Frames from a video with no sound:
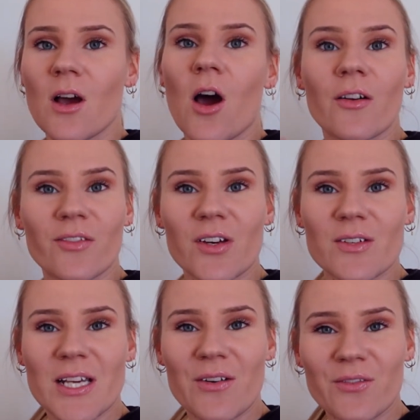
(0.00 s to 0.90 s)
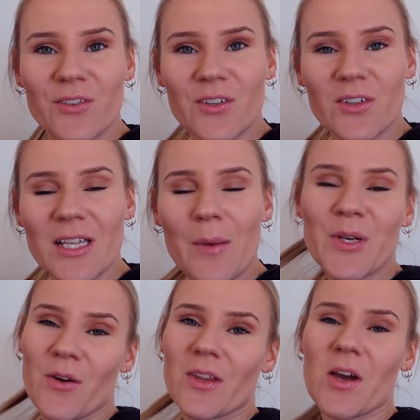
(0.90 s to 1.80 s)
Hopefully it was helpful. Let me
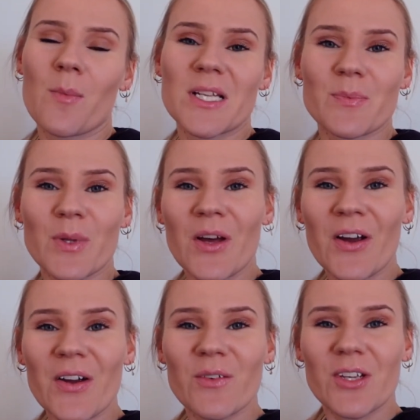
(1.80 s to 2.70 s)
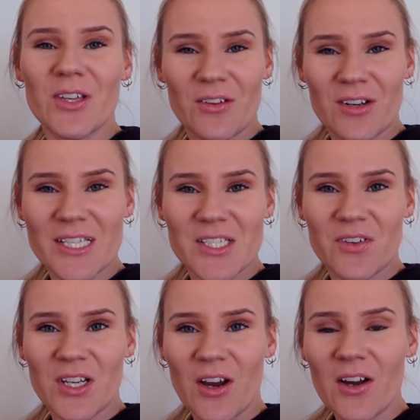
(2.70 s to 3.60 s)
know in the comments below what you thought of this
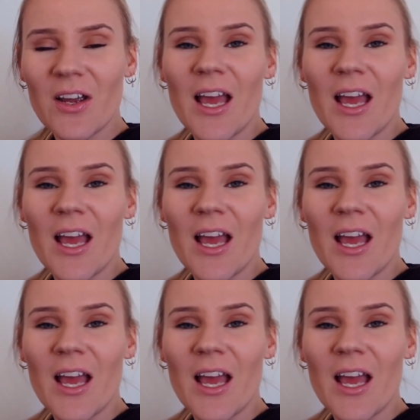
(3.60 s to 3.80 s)
video,